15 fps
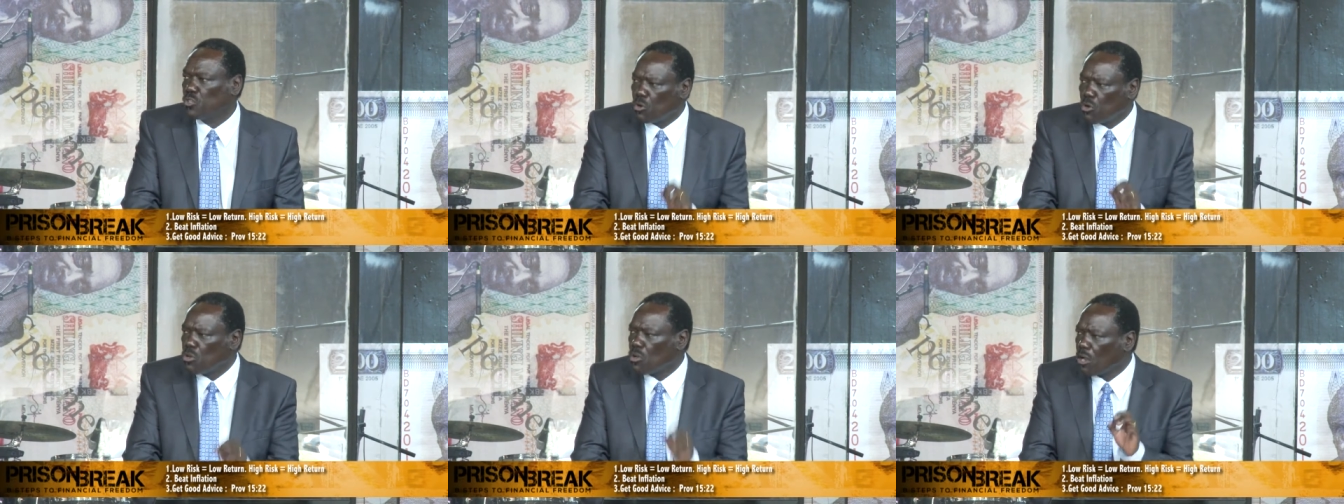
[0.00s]

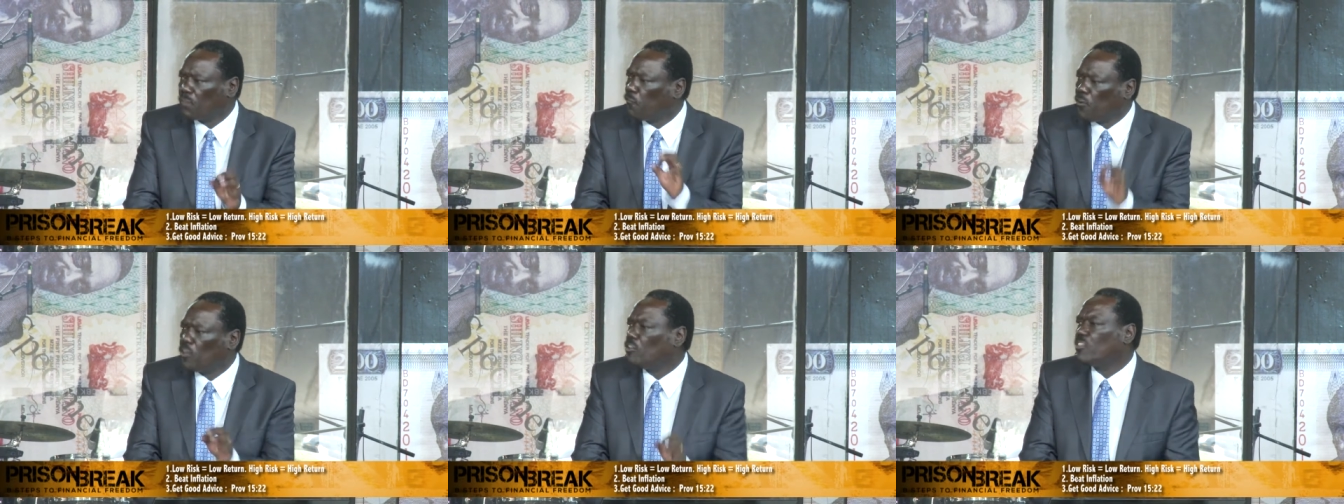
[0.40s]
Do
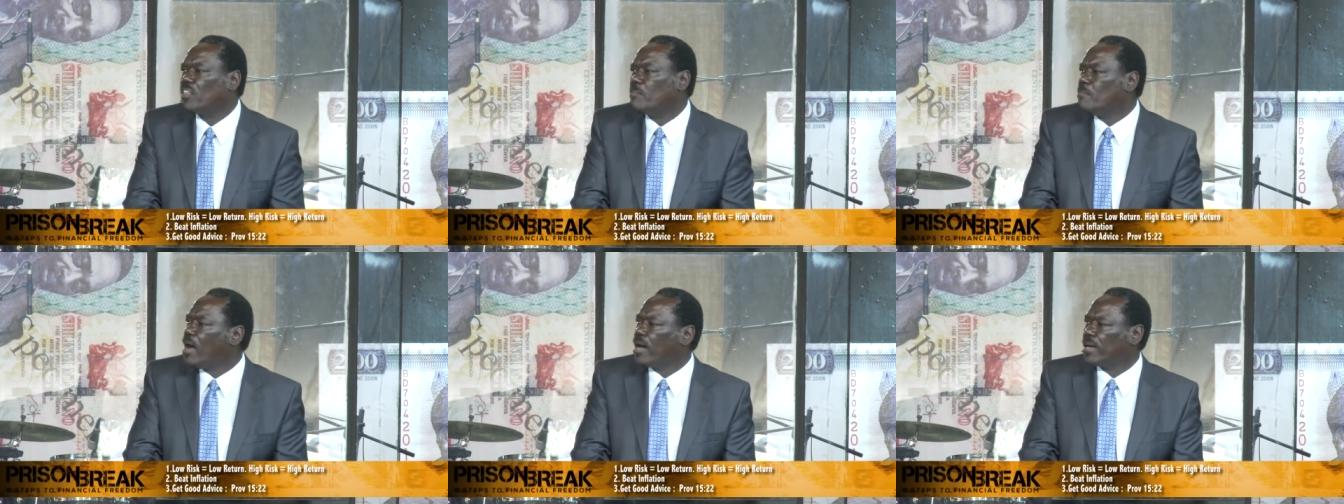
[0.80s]
not follow
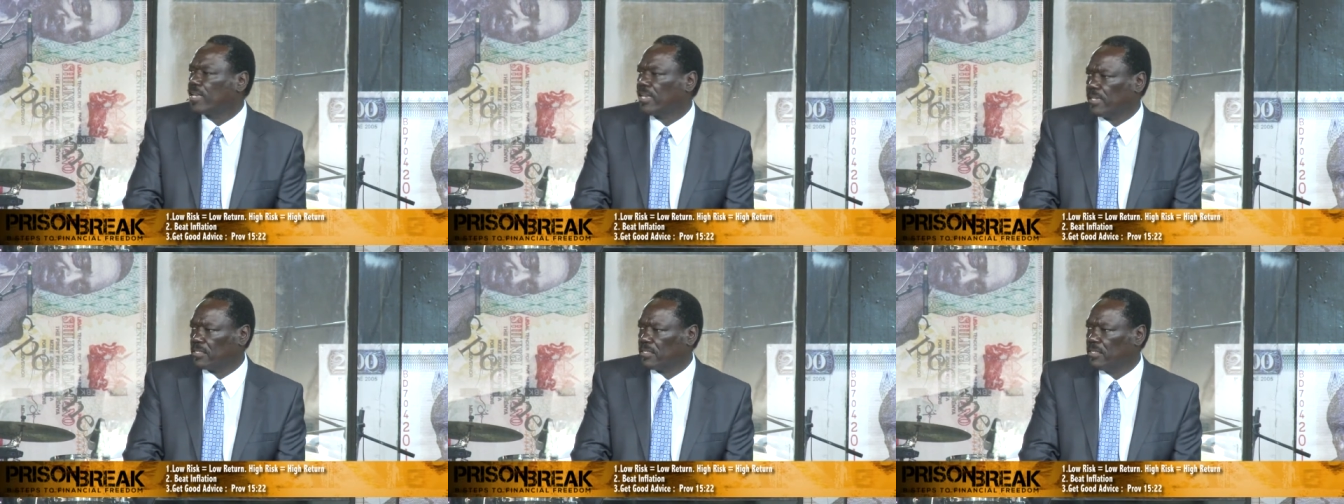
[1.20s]
the
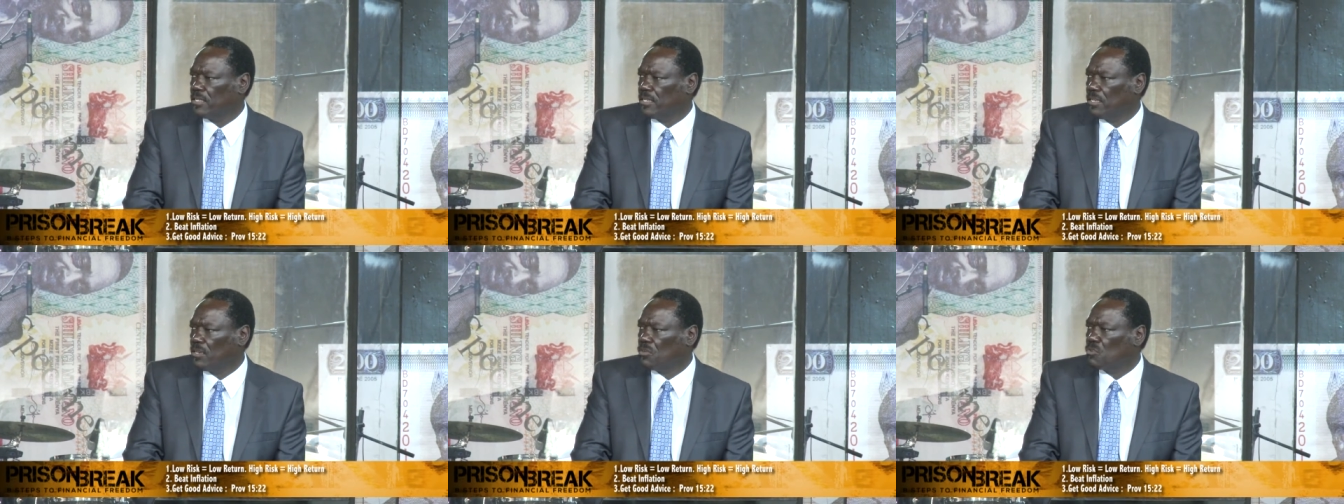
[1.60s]
market.
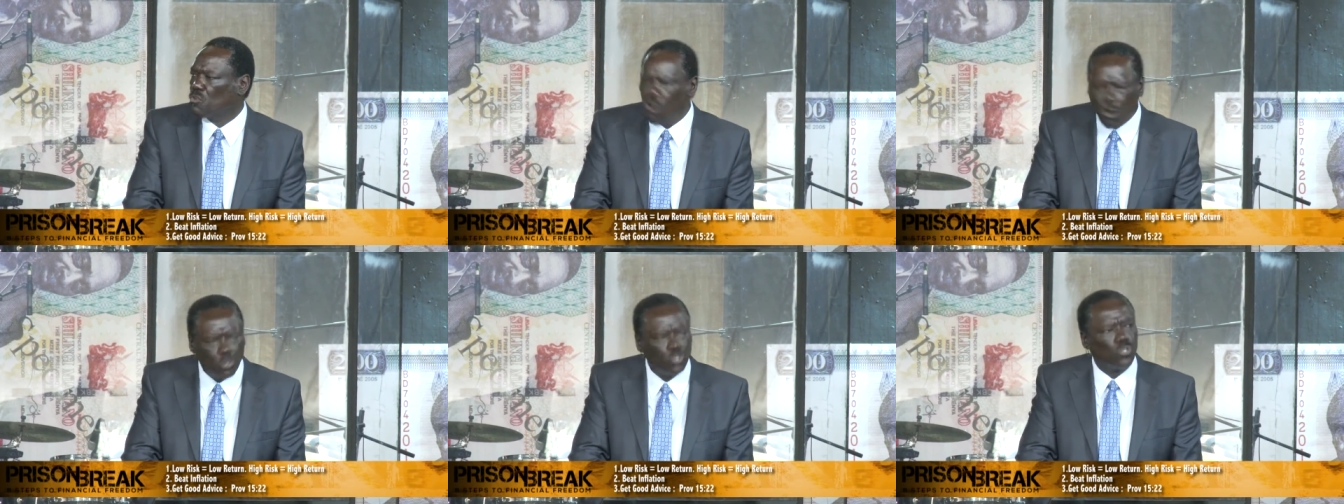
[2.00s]

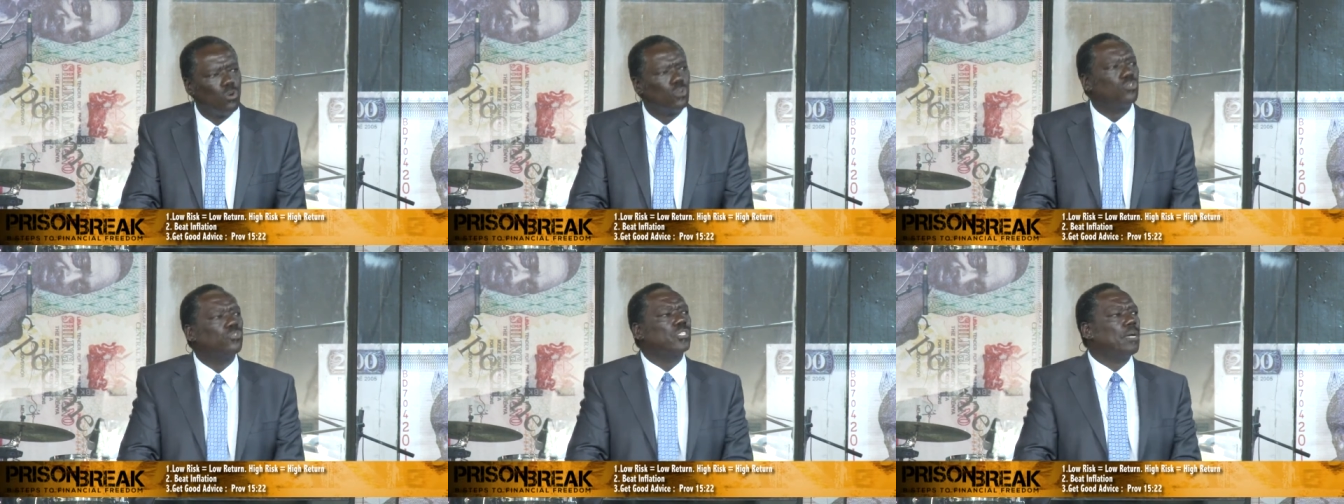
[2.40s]
Go
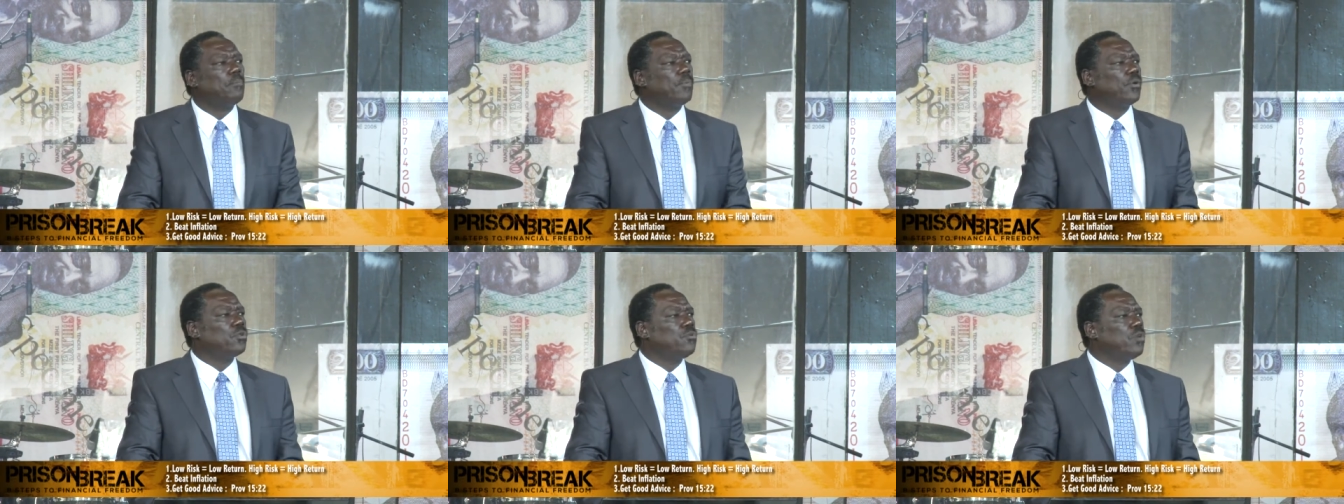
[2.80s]
talk to
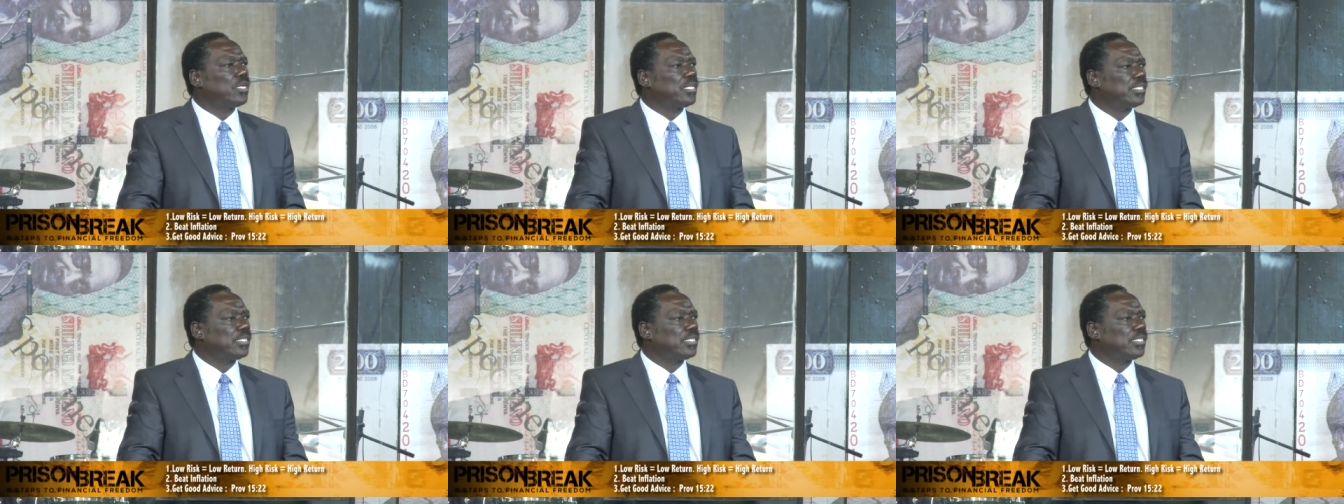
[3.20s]
somebody who